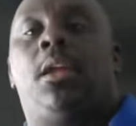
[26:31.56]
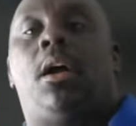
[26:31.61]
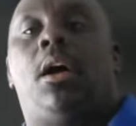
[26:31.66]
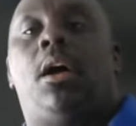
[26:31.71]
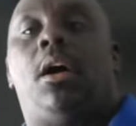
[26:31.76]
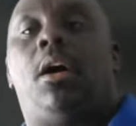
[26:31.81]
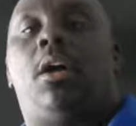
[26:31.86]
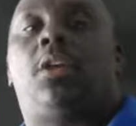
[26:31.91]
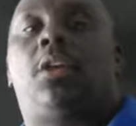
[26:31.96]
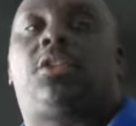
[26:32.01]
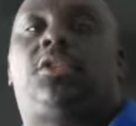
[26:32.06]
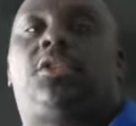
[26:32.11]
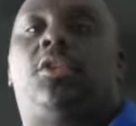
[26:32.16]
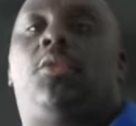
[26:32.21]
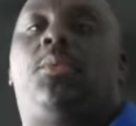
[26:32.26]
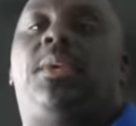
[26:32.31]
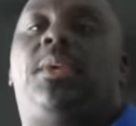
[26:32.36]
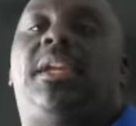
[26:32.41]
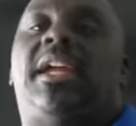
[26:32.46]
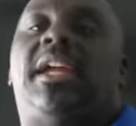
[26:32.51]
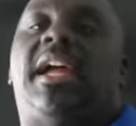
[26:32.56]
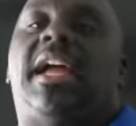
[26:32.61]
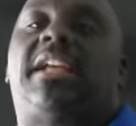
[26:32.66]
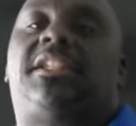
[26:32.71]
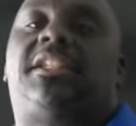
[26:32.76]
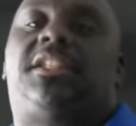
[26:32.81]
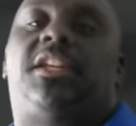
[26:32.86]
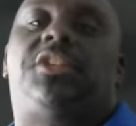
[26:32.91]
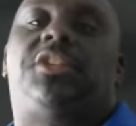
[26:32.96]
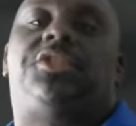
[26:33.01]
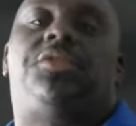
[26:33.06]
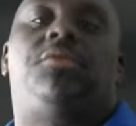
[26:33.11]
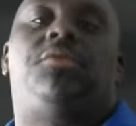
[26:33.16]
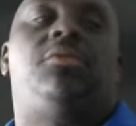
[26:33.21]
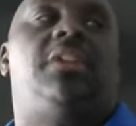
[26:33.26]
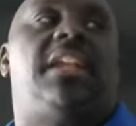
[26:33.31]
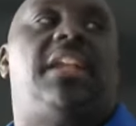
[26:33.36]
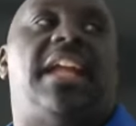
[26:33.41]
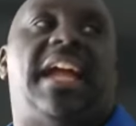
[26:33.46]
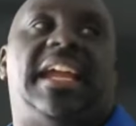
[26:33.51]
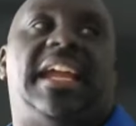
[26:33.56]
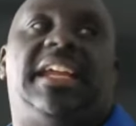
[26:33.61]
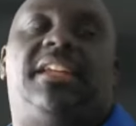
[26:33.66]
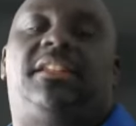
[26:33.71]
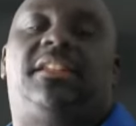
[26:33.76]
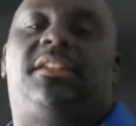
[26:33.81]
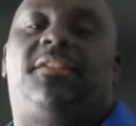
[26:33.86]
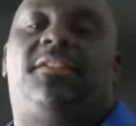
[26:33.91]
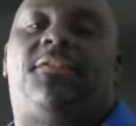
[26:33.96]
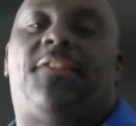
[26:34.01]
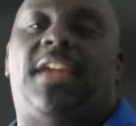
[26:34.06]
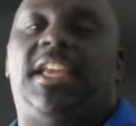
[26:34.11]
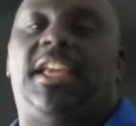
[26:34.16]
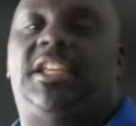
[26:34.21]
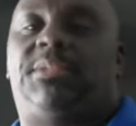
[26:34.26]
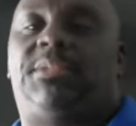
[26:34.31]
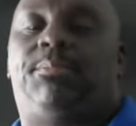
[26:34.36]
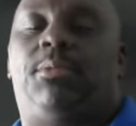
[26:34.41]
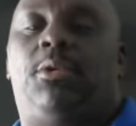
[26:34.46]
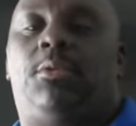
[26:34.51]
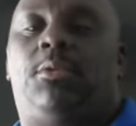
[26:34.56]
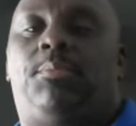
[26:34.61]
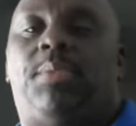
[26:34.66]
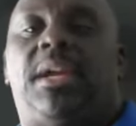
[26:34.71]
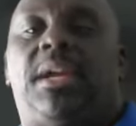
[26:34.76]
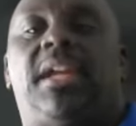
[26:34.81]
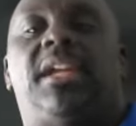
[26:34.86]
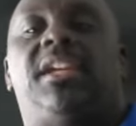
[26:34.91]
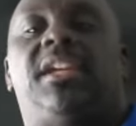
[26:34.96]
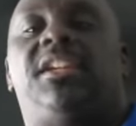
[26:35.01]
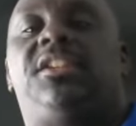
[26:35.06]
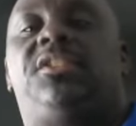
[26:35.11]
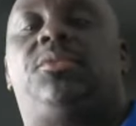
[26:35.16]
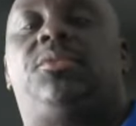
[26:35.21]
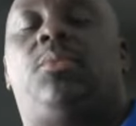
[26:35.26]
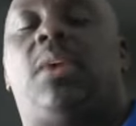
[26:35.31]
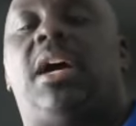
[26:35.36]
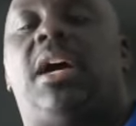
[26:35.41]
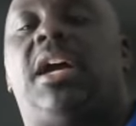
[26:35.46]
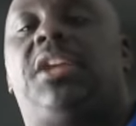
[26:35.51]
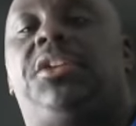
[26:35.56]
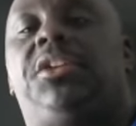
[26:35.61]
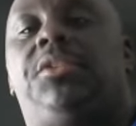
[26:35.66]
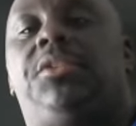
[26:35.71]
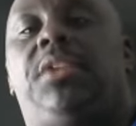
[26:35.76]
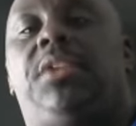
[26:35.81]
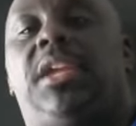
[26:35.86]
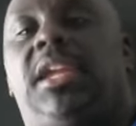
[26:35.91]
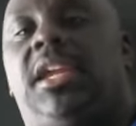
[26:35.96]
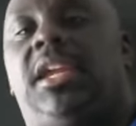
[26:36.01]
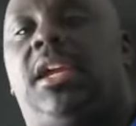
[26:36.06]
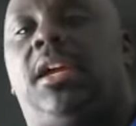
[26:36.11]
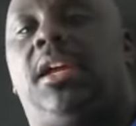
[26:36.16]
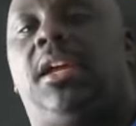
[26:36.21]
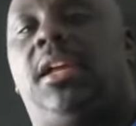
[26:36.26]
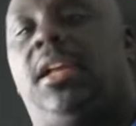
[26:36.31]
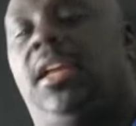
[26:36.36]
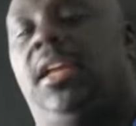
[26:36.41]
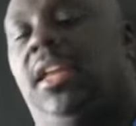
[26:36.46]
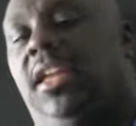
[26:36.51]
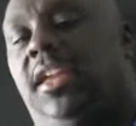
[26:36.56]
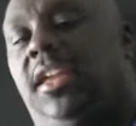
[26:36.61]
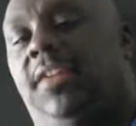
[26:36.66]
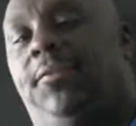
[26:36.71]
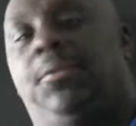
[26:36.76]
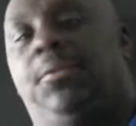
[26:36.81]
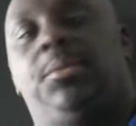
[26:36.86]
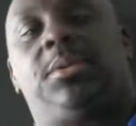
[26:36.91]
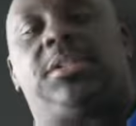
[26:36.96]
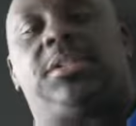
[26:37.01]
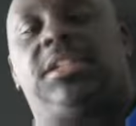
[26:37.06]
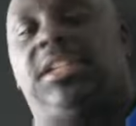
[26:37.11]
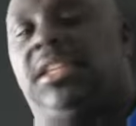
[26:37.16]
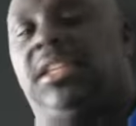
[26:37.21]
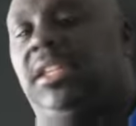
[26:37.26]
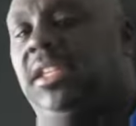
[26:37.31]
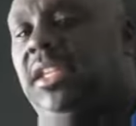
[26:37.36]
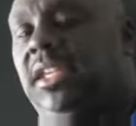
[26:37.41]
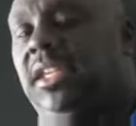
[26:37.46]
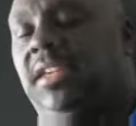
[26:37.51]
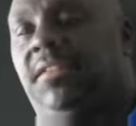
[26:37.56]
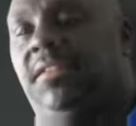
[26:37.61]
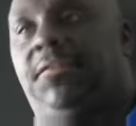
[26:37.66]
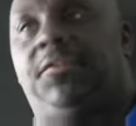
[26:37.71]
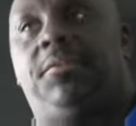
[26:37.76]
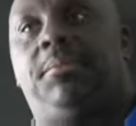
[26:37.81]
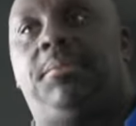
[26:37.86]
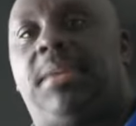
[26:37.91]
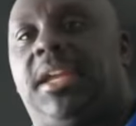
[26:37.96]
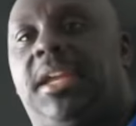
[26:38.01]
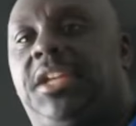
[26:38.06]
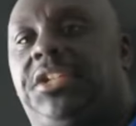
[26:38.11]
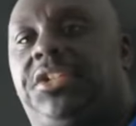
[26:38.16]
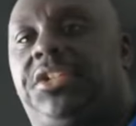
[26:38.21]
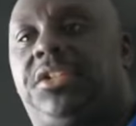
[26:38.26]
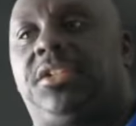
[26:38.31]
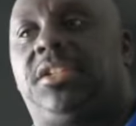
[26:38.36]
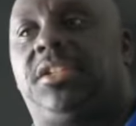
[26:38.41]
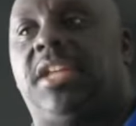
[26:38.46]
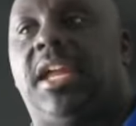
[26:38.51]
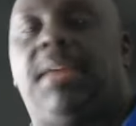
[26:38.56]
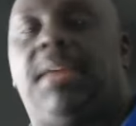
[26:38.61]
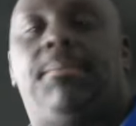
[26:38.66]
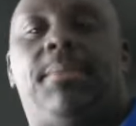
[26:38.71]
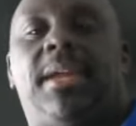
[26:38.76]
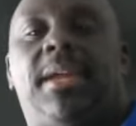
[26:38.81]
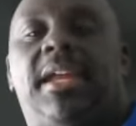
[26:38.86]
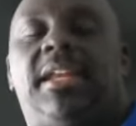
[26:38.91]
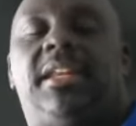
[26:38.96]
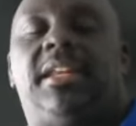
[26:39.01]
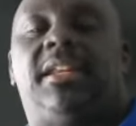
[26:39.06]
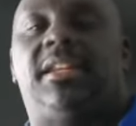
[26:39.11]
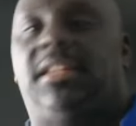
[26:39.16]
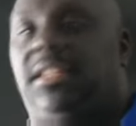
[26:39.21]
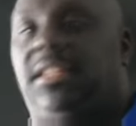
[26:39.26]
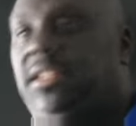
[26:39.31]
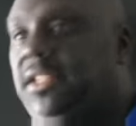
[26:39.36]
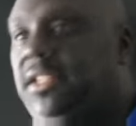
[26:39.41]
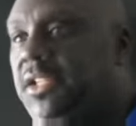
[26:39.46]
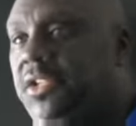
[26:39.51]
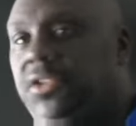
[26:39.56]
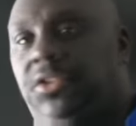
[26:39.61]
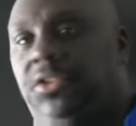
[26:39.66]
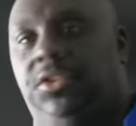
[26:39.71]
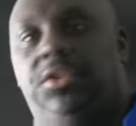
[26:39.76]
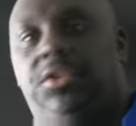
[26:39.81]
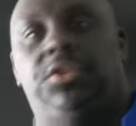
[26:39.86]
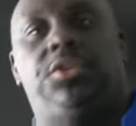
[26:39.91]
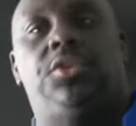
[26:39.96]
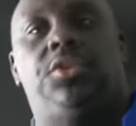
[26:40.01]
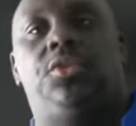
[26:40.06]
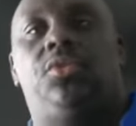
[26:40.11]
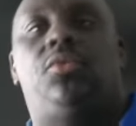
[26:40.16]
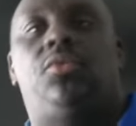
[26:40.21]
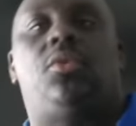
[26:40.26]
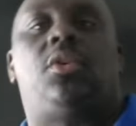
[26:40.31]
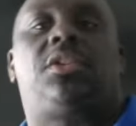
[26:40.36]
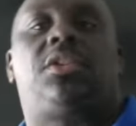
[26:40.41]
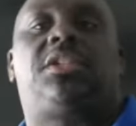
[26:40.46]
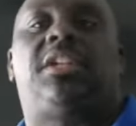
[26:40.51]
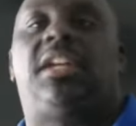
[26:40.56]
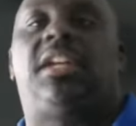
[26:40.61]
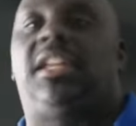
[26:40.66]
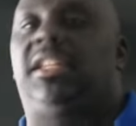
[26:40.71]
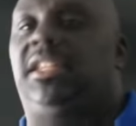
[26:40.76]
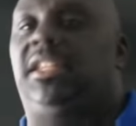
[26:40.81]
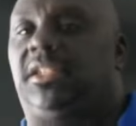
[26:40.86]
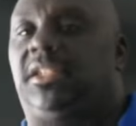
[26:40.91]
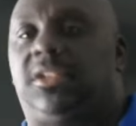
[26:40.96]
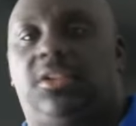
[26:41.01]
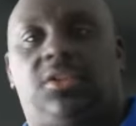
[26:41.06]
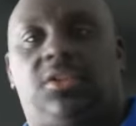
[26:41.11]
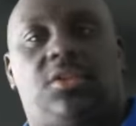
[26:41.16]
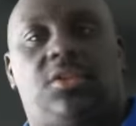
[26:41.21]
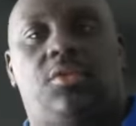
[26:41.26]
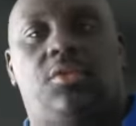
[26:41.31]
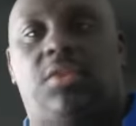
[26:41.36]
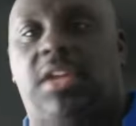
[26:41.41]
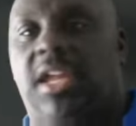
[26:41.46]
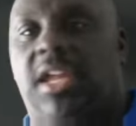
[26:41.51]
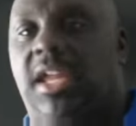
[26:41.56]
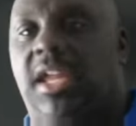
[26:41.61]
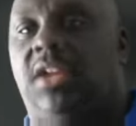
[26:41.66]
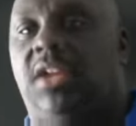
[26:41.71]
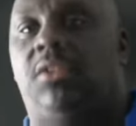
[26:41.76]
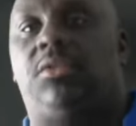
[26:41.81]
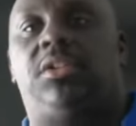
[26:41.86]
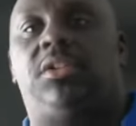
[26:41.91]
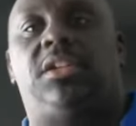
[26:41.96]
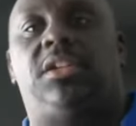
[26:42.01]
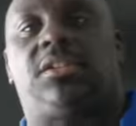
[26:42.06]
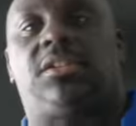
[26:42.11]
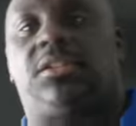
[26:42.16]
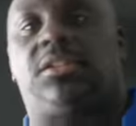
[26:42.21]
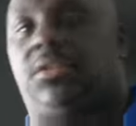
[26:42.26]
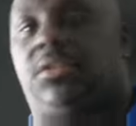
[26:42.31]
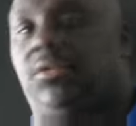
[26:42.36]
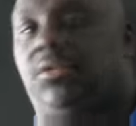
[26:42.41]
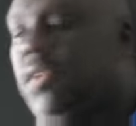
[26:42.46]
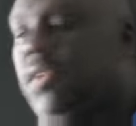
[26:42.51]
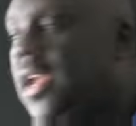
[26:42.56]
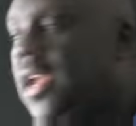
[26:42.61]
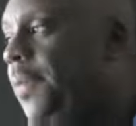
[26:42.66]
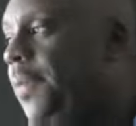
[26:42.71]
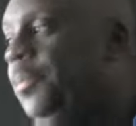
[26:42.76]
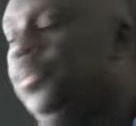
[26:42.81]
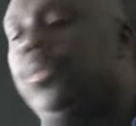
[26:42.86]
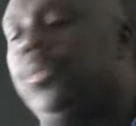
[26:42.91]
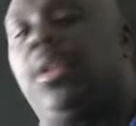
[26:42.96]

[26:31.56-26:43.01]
Also, we ask that you like the Facebook page while you here. If it was any information that made any sense to you or said this is okay or this is great,